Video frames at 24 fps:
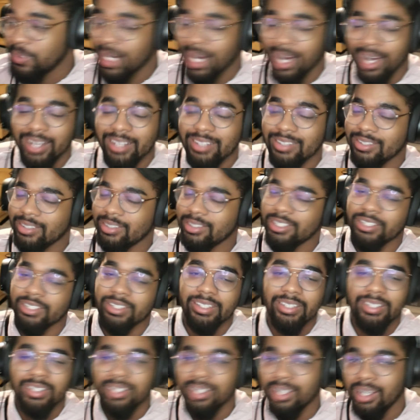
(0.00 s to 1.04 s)
guys are
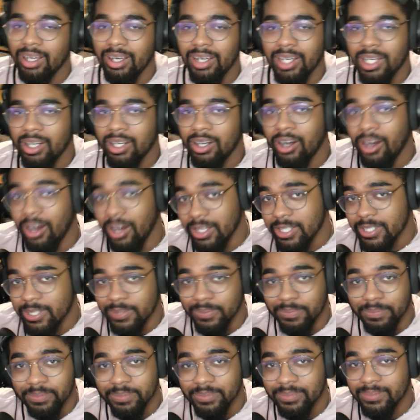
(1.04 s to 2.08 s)
just
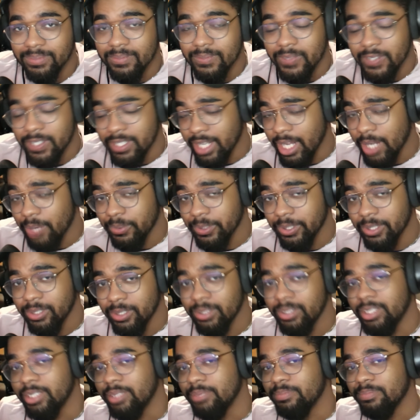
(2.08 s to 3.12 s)
awesome. Stay
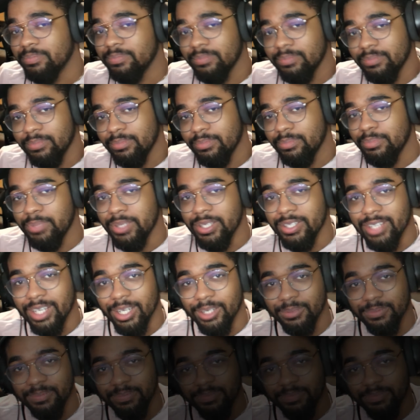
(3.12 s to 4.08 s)
real and peace out.